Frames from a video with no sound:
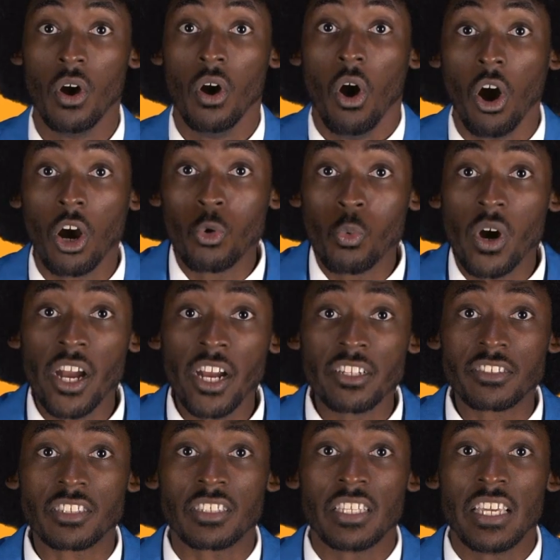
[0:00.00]
Or
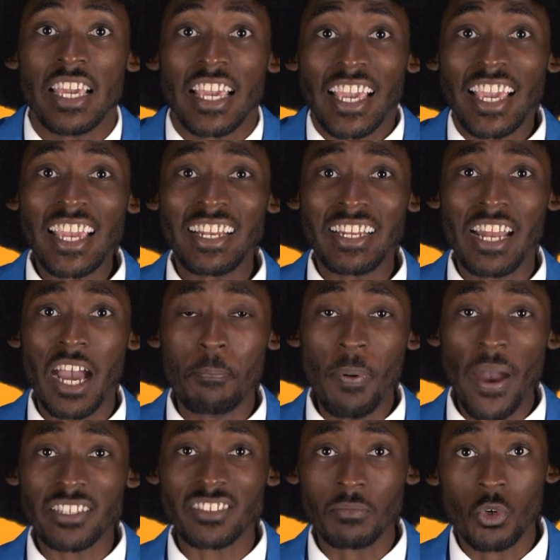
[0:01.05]
worse, eaten up
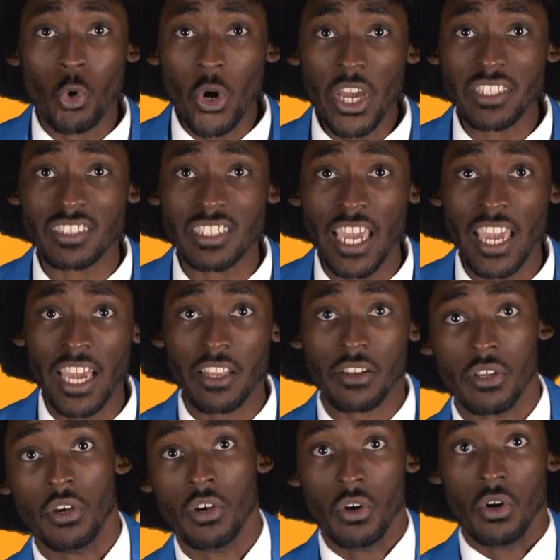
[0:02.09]
by some quicksand.
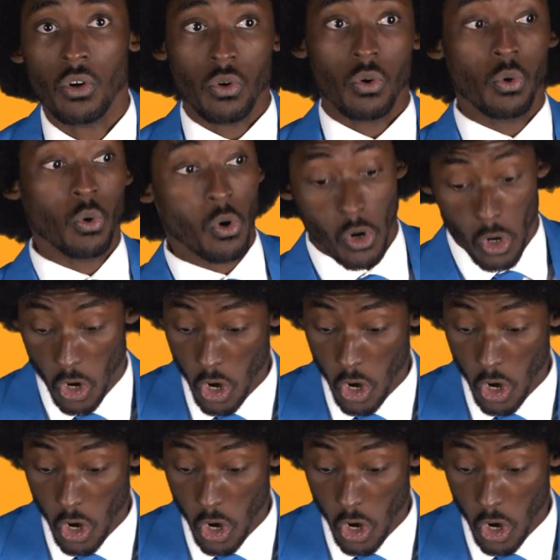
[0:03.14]
Whoa!